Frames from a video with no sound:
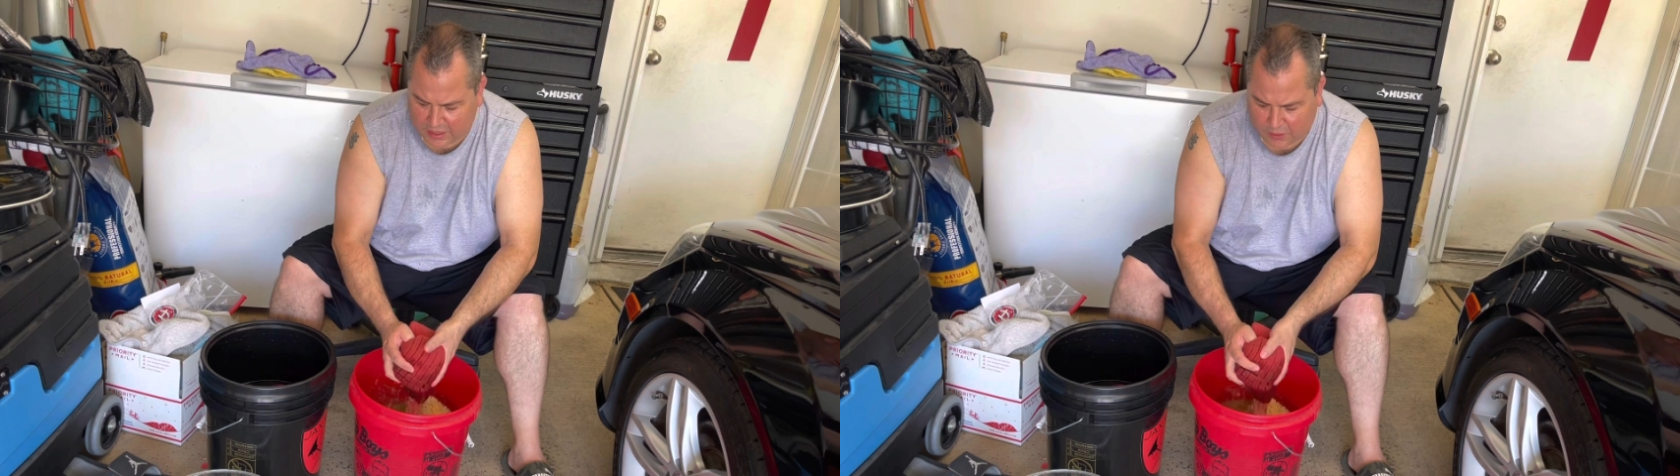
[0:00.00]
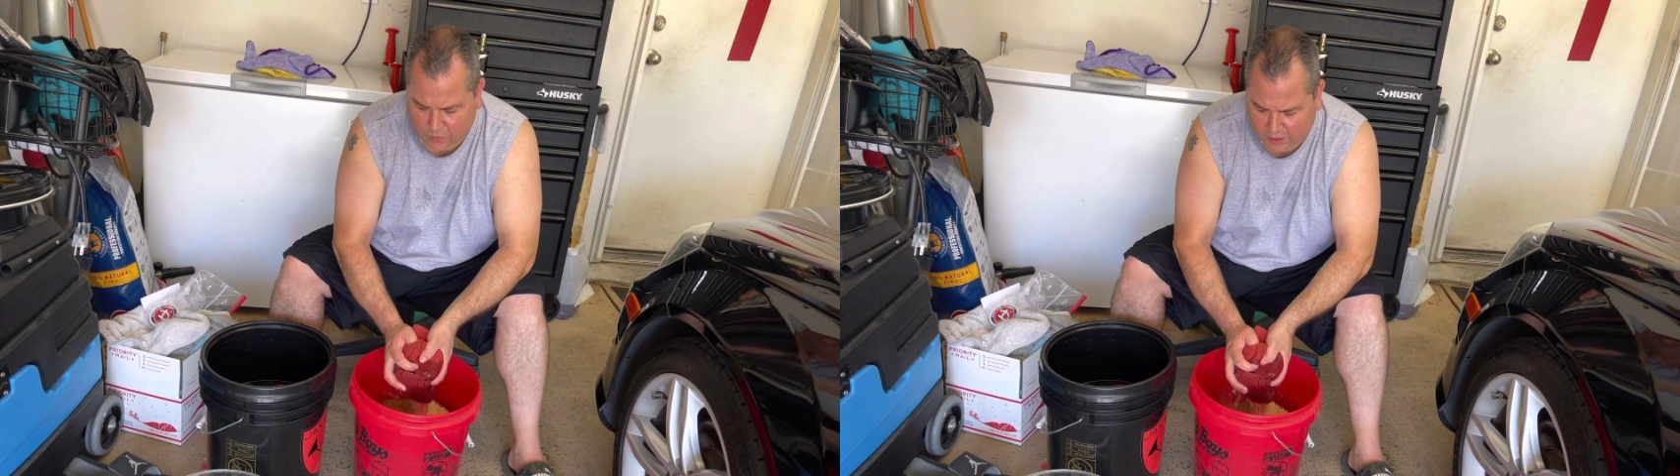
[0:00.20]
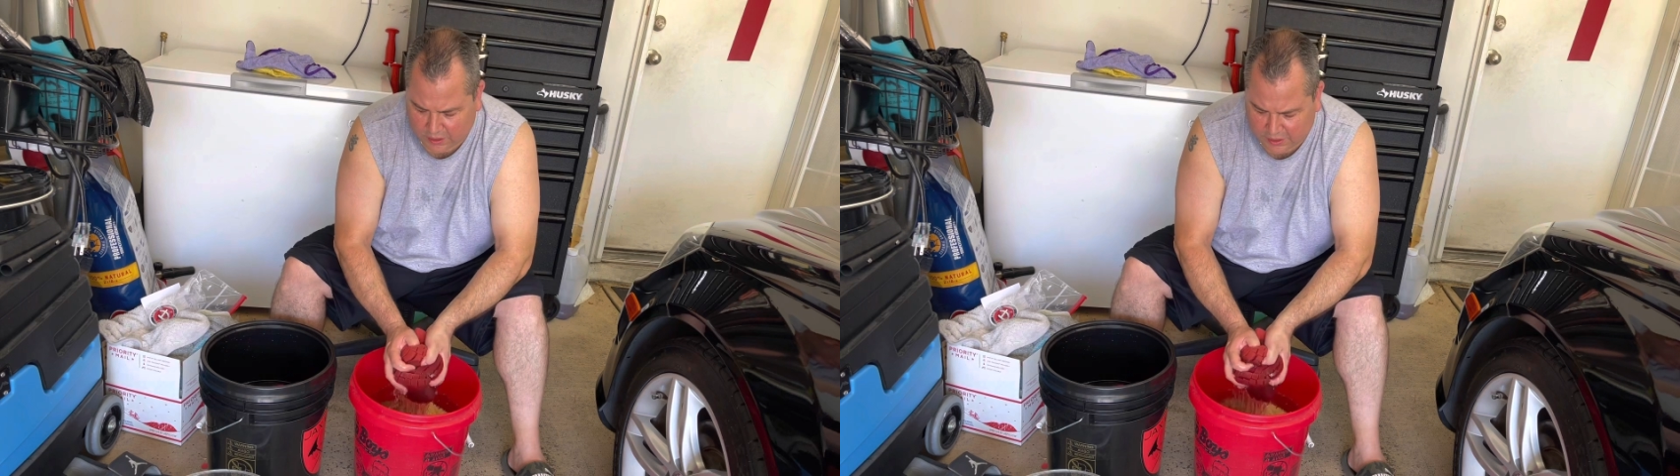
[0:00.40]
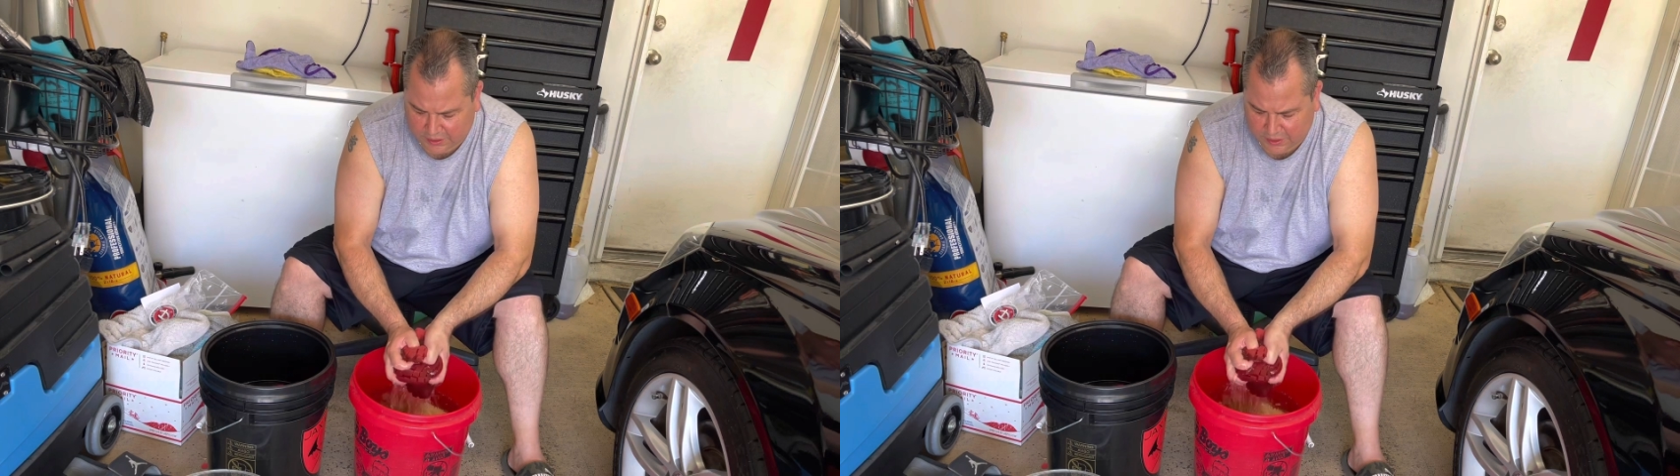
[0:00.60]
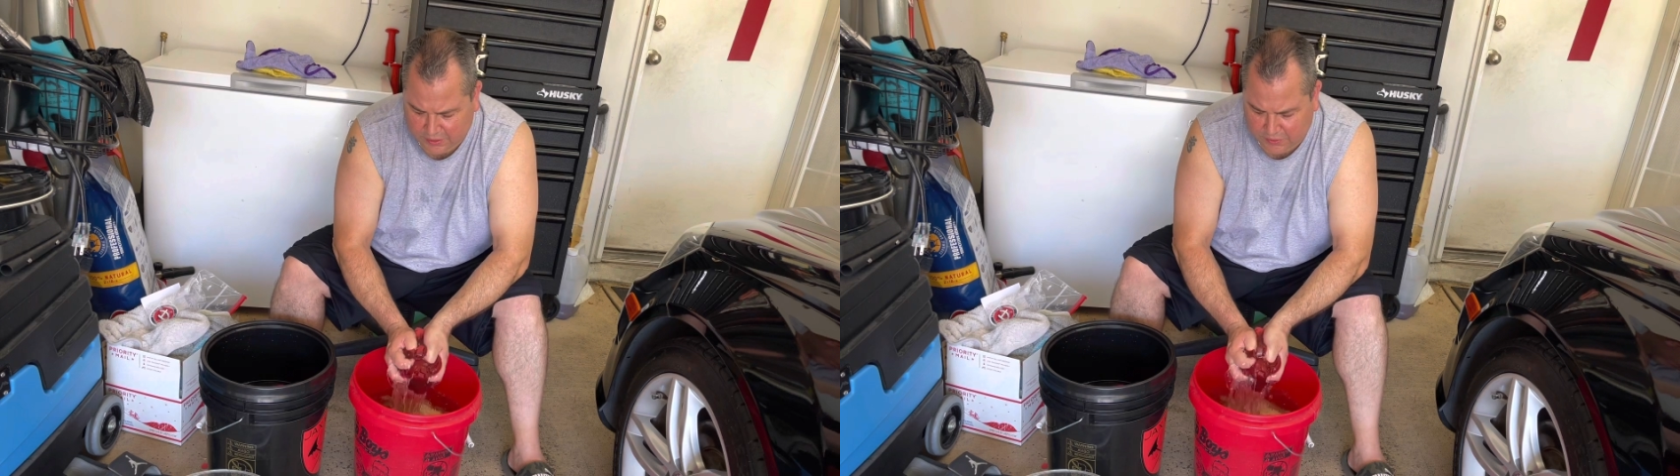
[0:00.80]
they work good
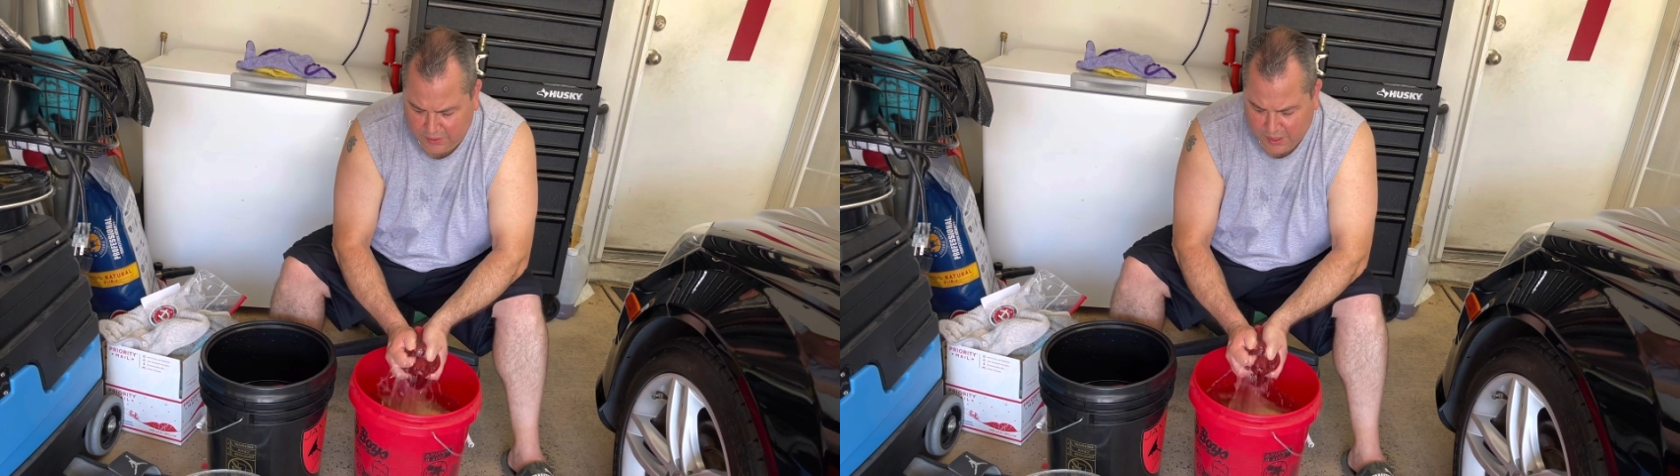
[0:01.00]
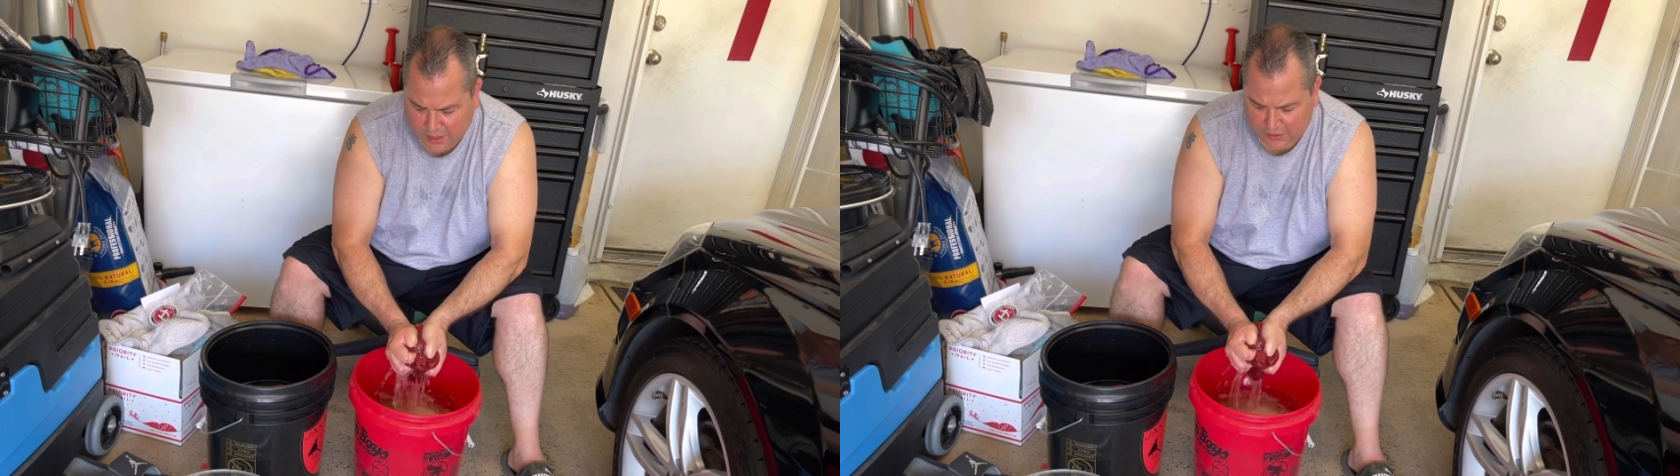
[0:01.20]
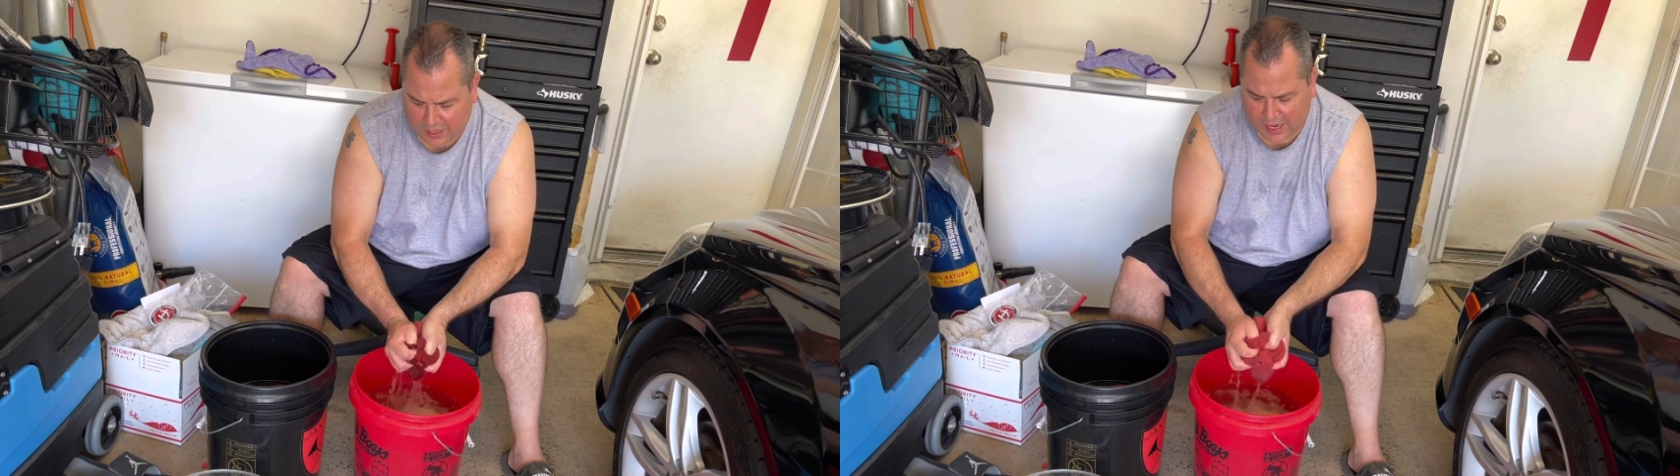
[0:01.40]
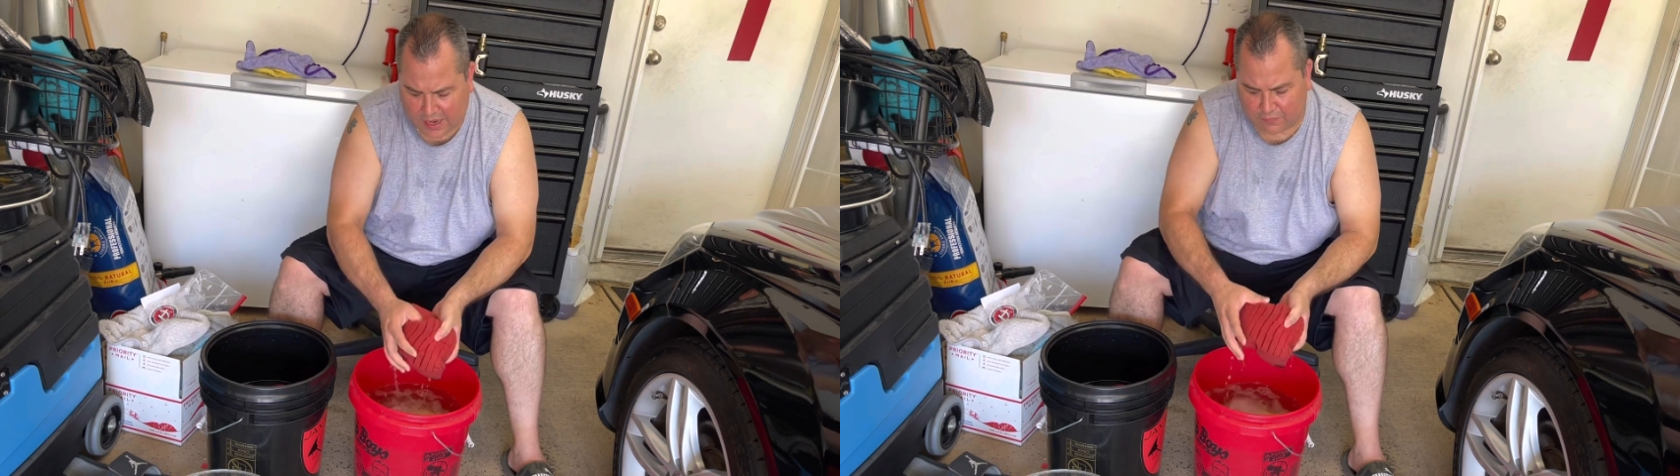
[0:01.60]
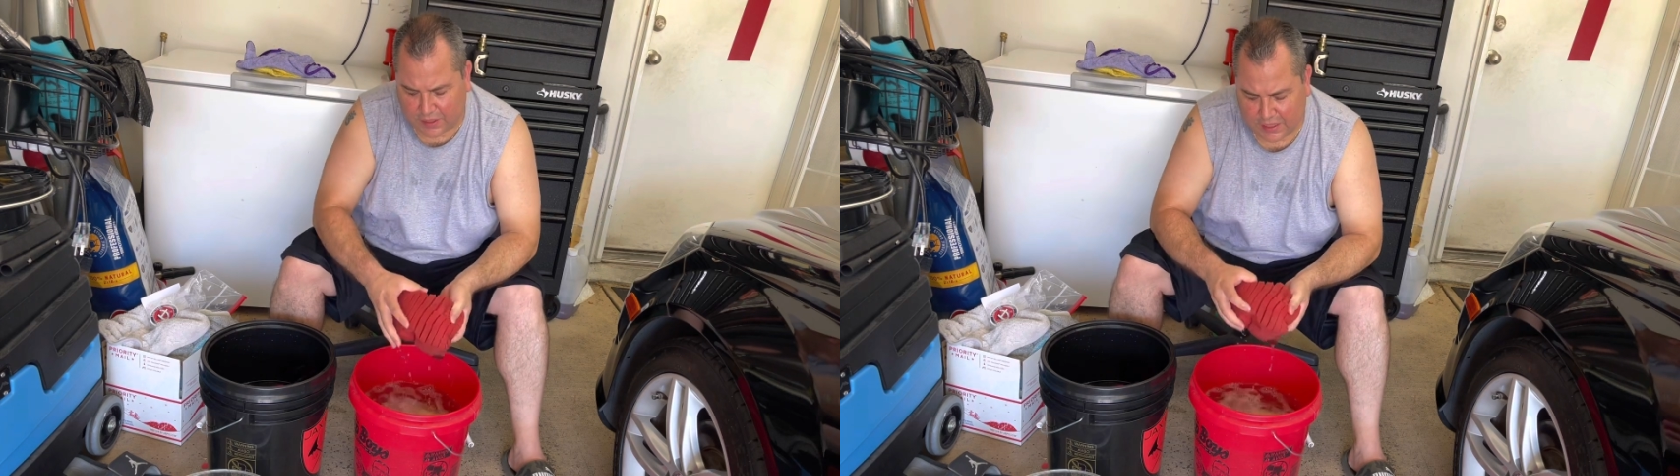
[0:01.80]
too. They
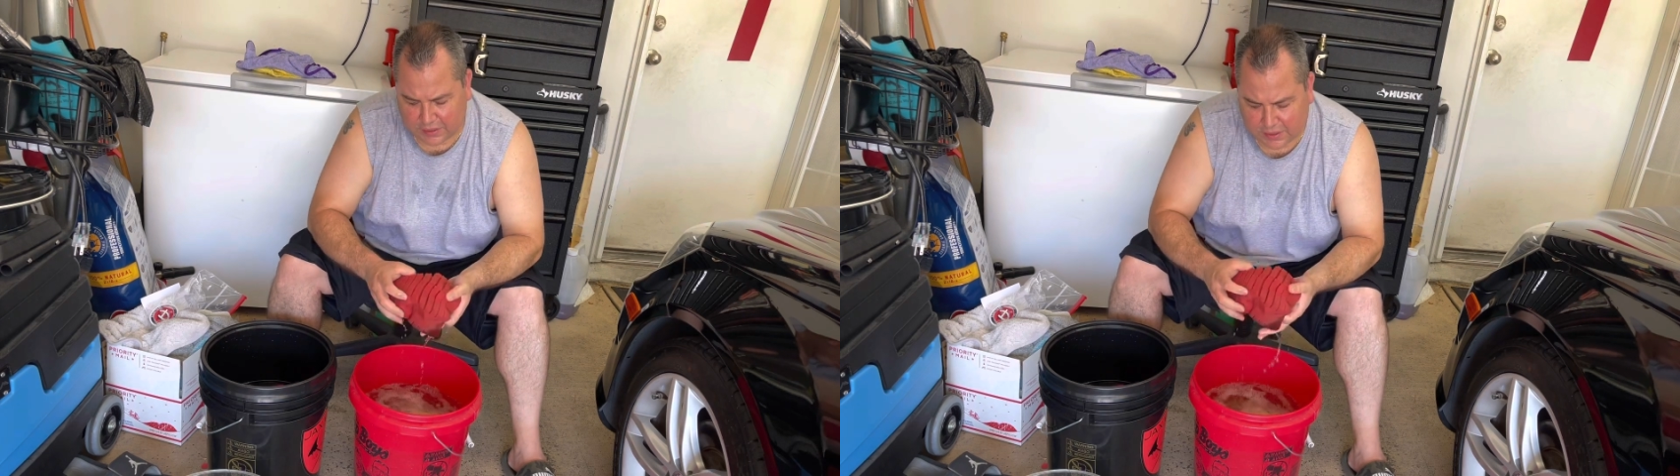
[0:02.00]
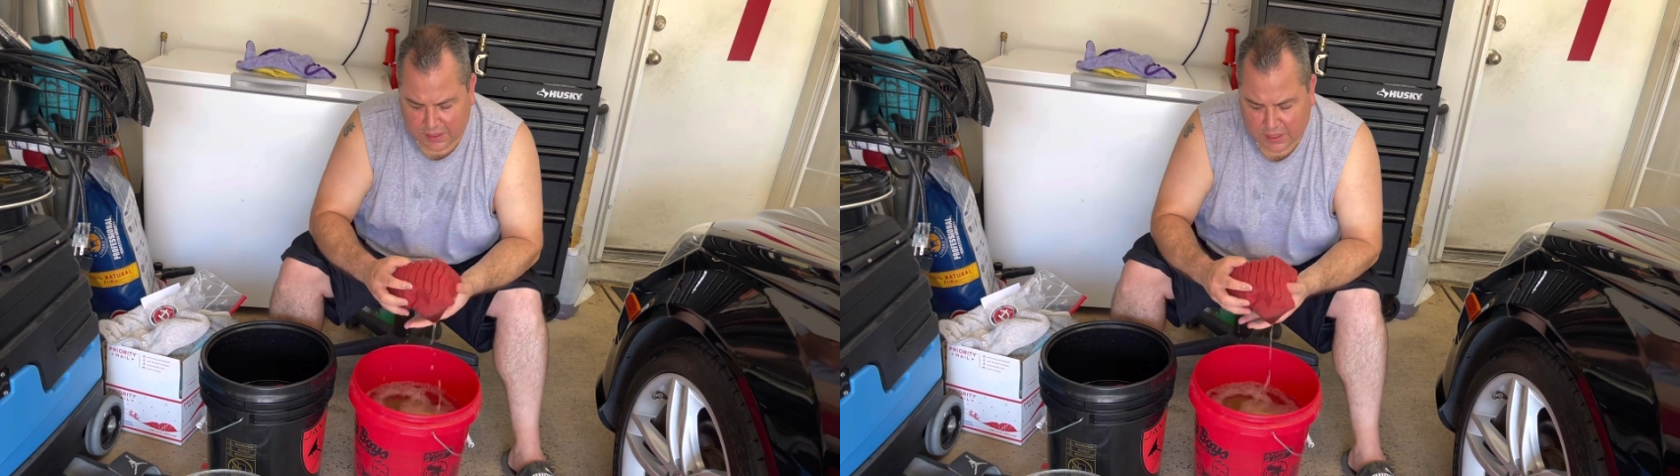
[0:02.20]
have these